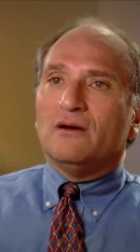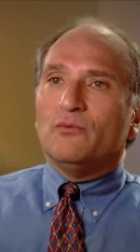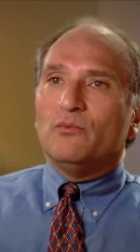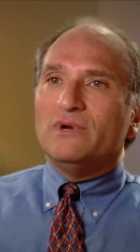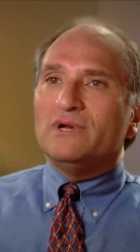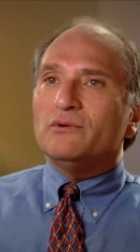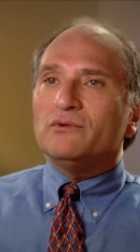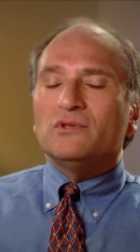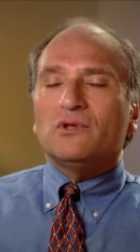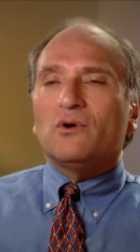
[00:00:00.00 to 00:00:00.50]

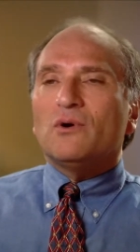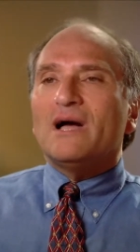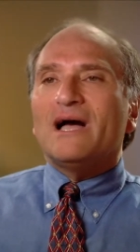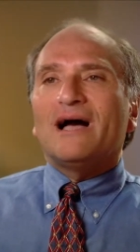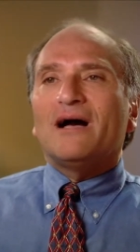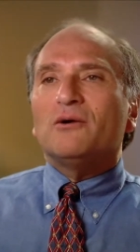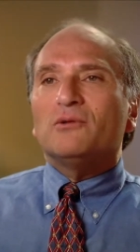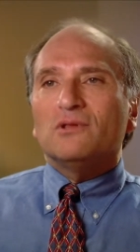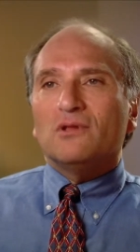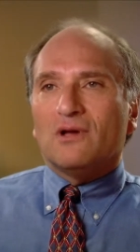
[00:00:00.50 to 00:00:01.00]
We don't know
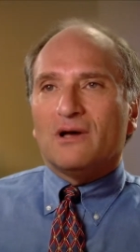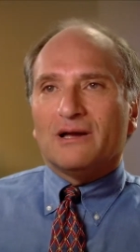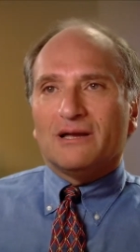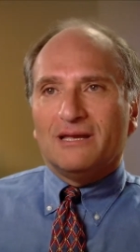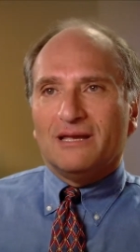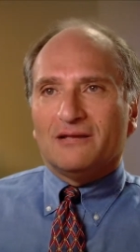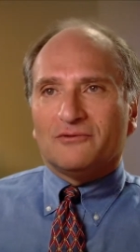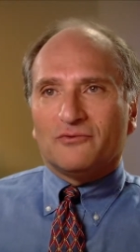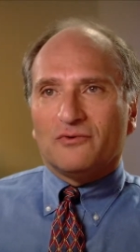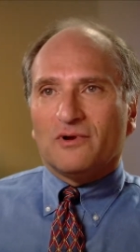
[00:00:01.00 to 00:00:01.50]
how long
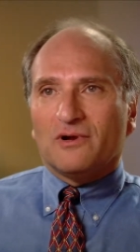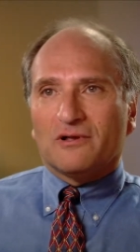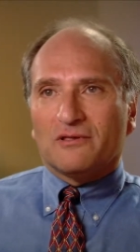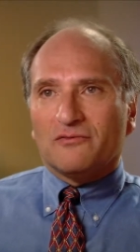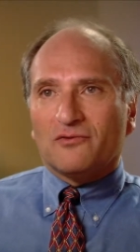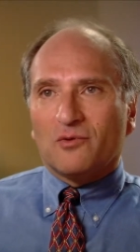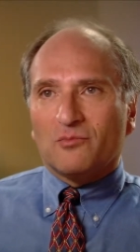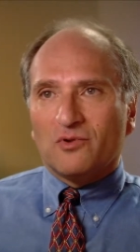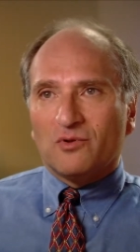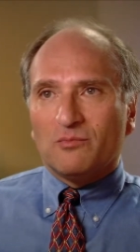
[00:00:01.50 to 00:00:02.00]
he had chronic
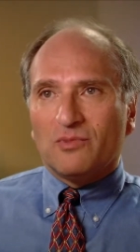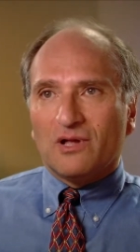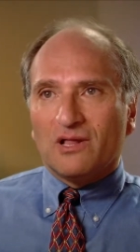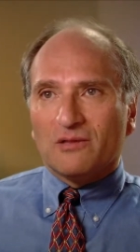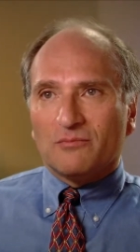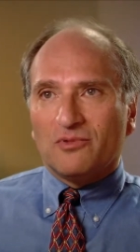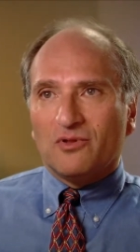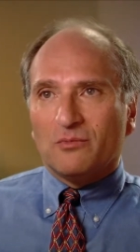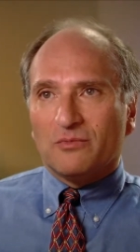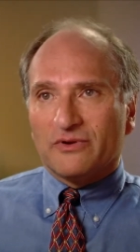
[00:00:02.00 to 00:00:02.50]

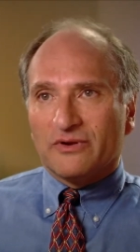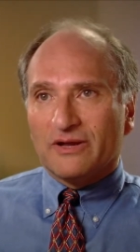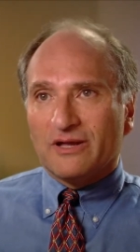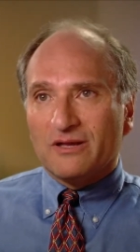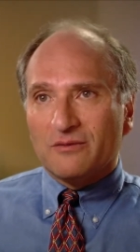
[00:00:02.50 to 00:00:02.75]
thromboembolic pulmonary